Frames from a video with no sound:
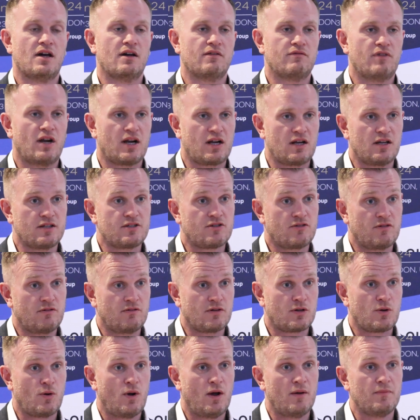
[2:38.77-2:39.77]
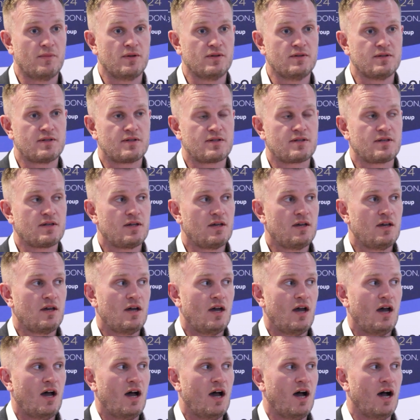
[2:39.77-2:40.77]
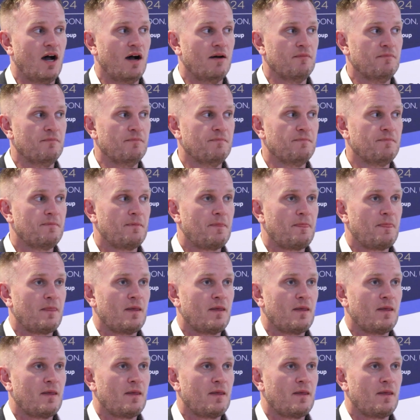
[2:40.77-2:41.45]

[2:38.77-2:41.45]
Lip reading: regulatory requirements. And